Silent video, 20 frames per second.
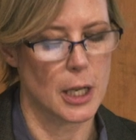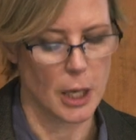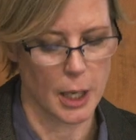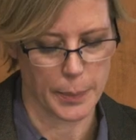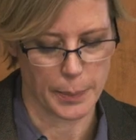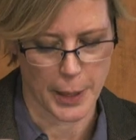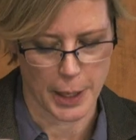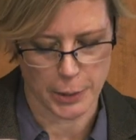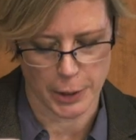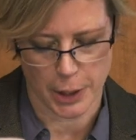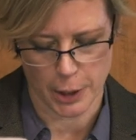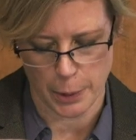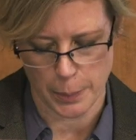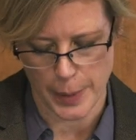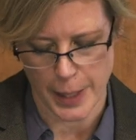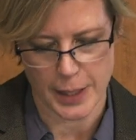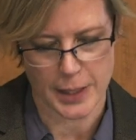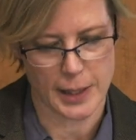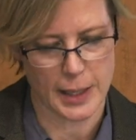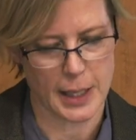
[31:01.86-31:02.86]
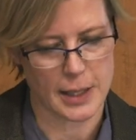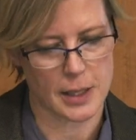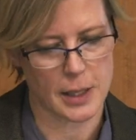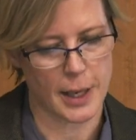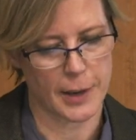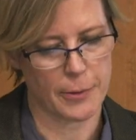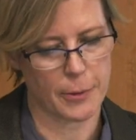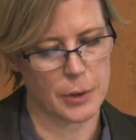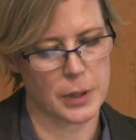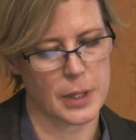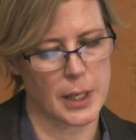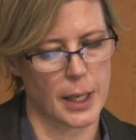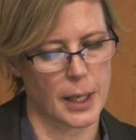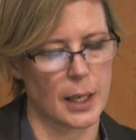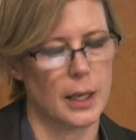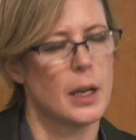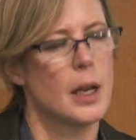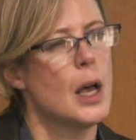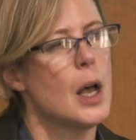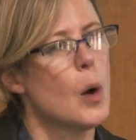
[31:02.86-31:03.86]
cut, I'm going to go back to that slide for a
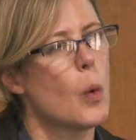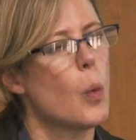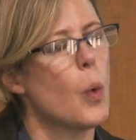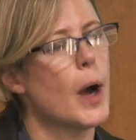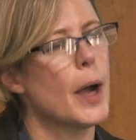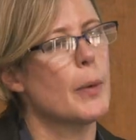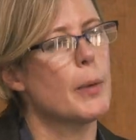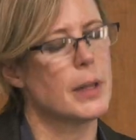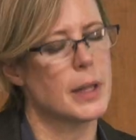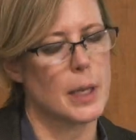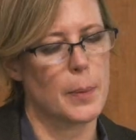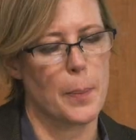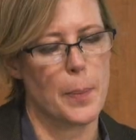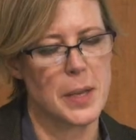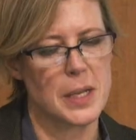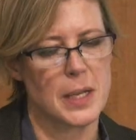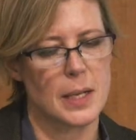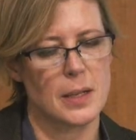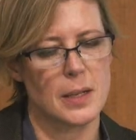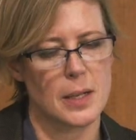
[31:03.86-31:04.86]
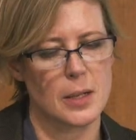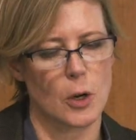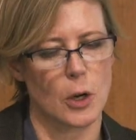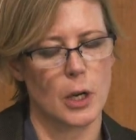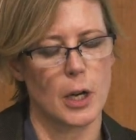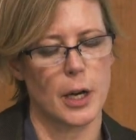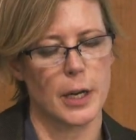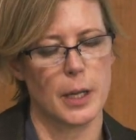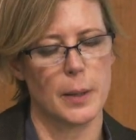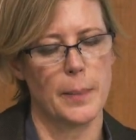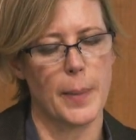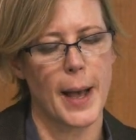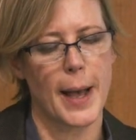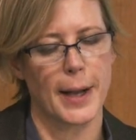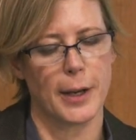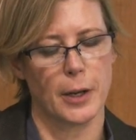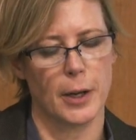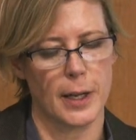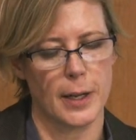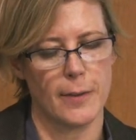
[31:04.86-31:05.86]
second, why we think businesses are cutting
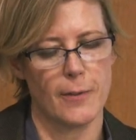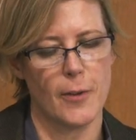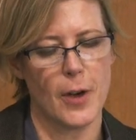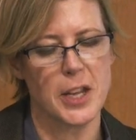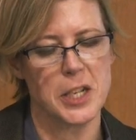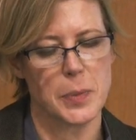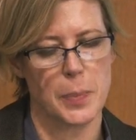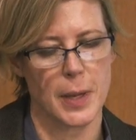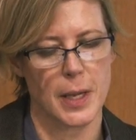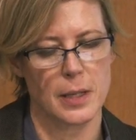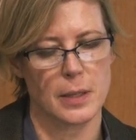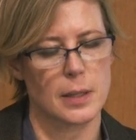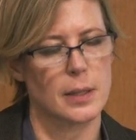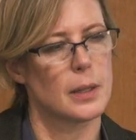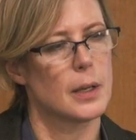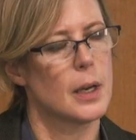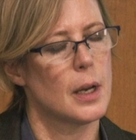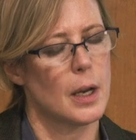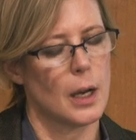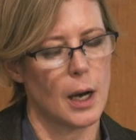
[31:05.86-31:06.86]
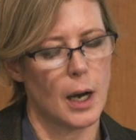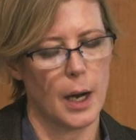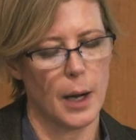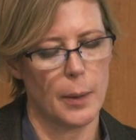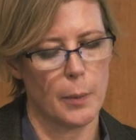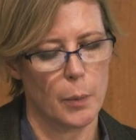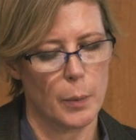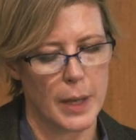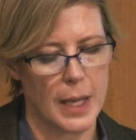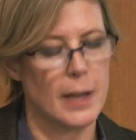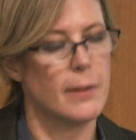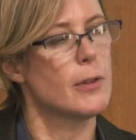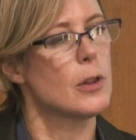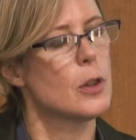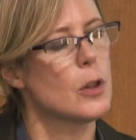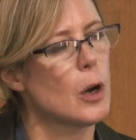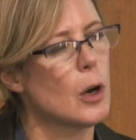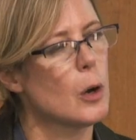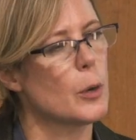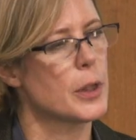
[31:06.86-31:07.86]
back on investment,
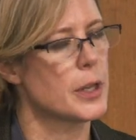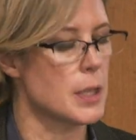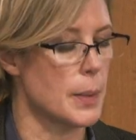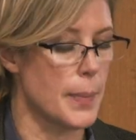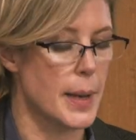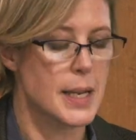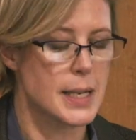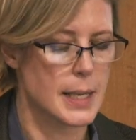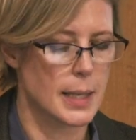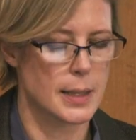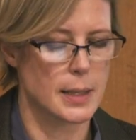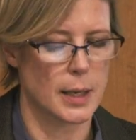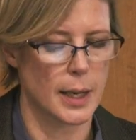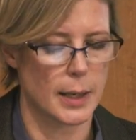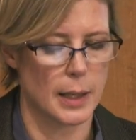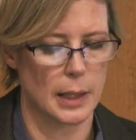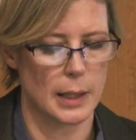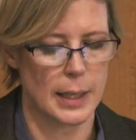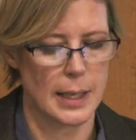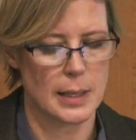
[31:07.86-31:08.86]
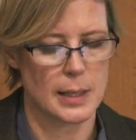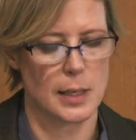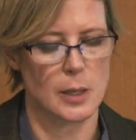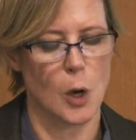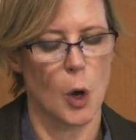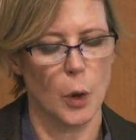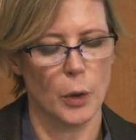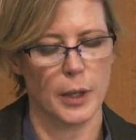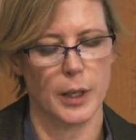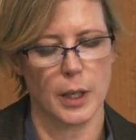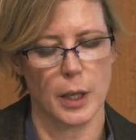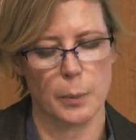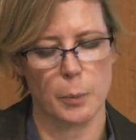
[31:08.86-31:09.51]
even though the domestic side at least is holding